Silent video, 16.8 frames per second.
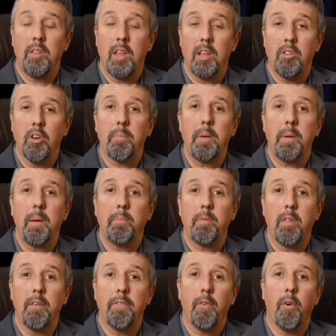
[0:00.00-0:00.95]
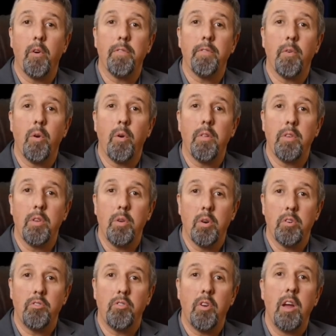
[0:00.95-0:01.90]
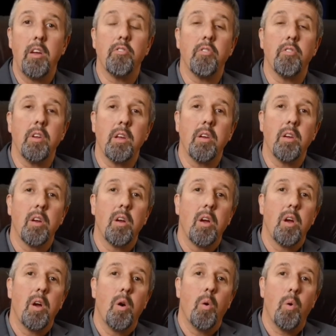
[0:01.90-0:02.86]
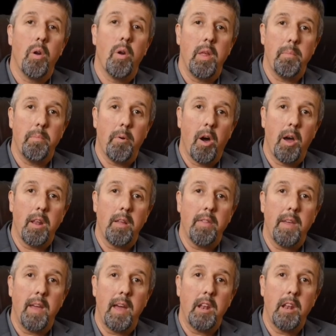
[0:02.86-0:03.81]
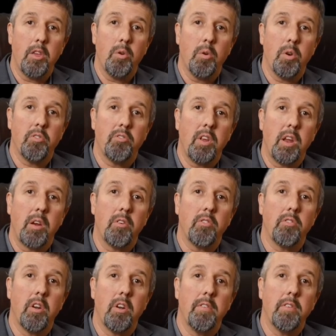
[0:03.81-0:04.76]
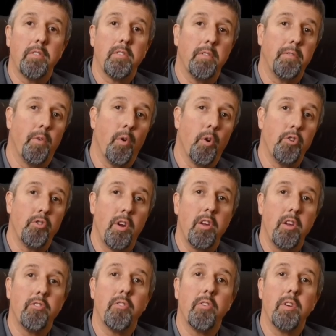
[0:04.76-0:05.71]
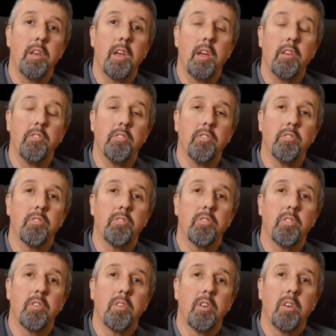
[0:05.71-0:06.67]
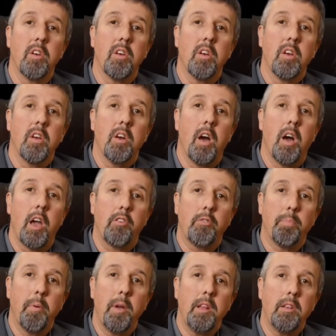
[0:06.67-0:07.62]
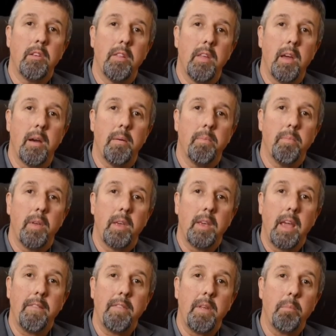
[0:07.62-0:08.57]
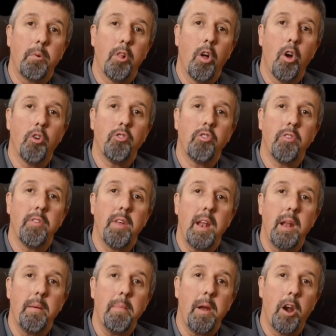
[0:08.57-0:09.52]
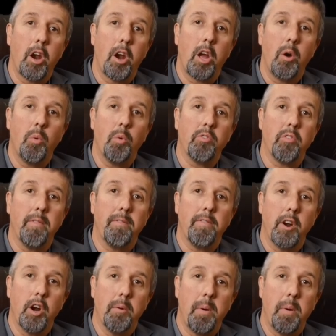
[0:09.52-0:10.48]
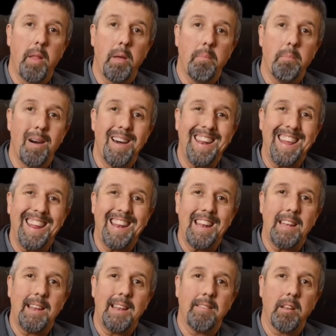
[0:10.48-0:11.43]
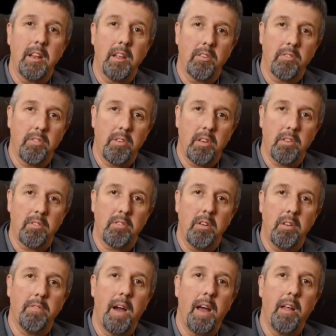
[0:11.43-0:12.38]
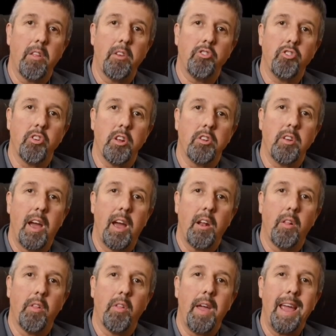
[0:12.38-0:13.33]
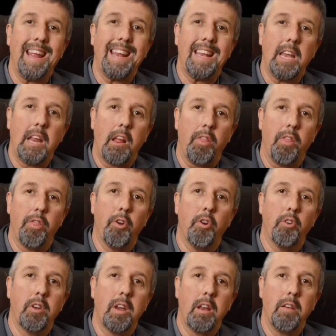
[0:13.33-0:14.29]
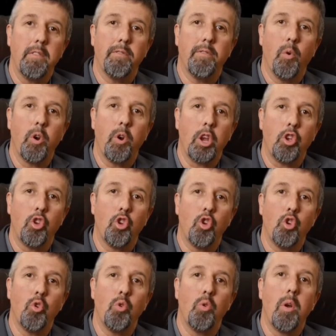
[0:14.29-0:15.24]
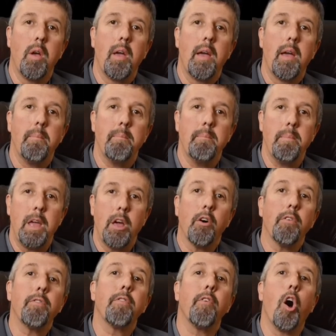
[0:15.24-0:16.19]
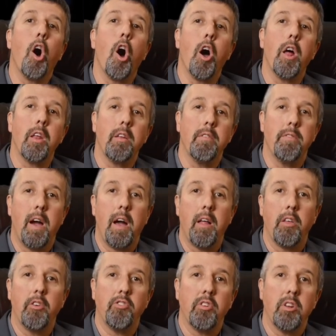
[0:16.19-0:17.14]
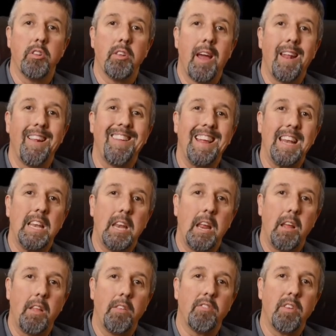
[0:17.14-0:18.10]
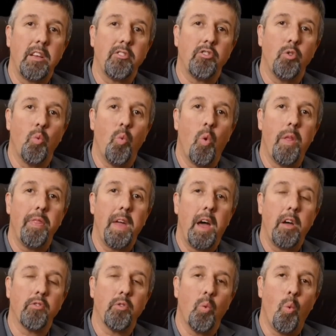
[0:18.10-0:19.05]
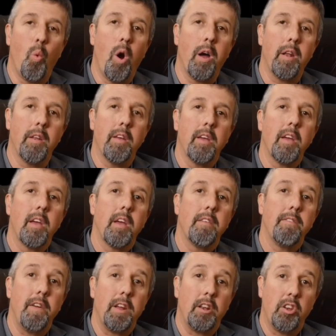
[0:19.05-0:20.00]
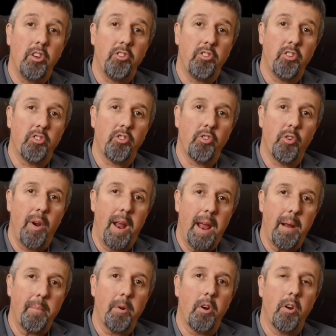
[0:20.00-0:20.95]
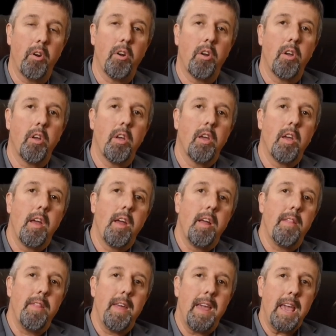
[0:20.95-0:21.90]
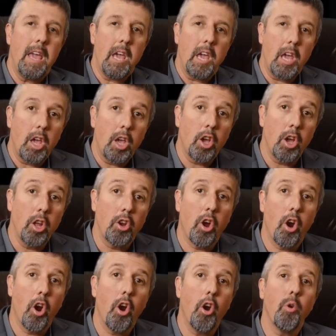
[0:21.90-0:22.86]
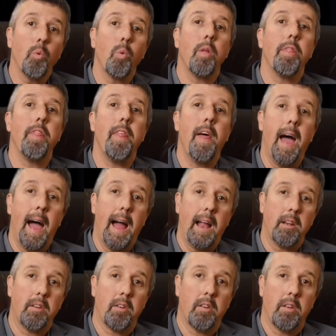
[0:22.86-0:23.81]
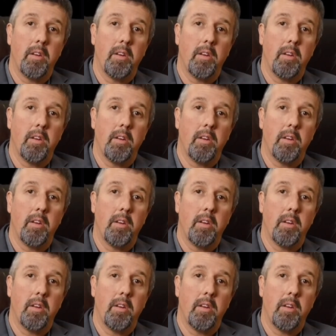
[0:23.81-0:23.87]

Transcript: they took me up to the 4th floor of the U.S. Treasury, where they brought in the head of U.S. Secret Service and 4 Treasury agents. I explained to them and gave them closure that America was a verb on the money and it doesn't exist, in violation of Title 18, 1342, mail fraud, in violation of Title 18, Section 1001, fictitious grammar. They concurred with that.